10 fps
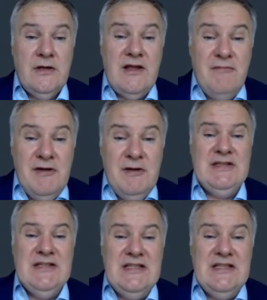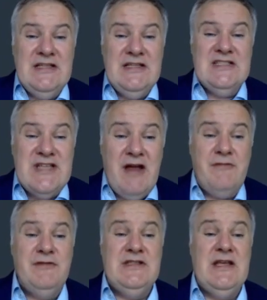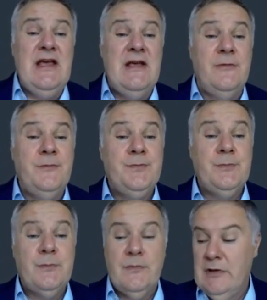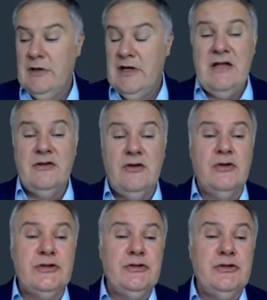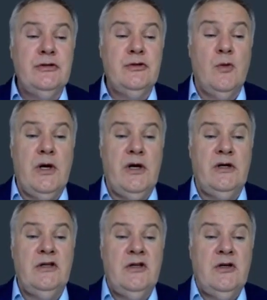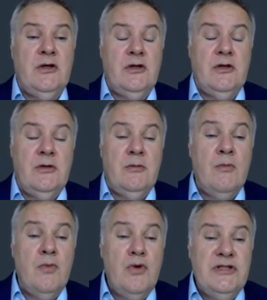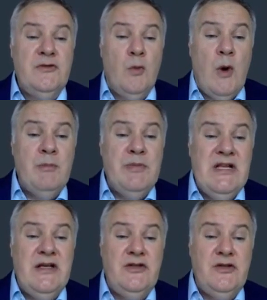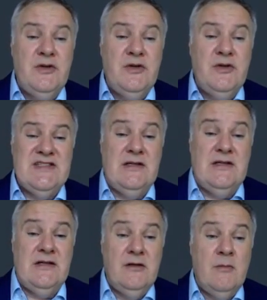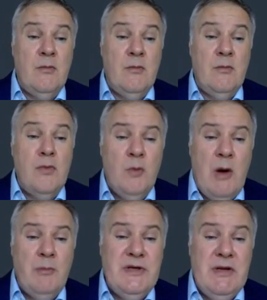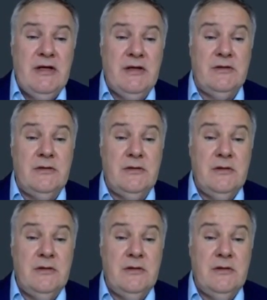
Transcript: Everybody needs food every day. And our turnover, more than 1 billion USD. More than 1 billion.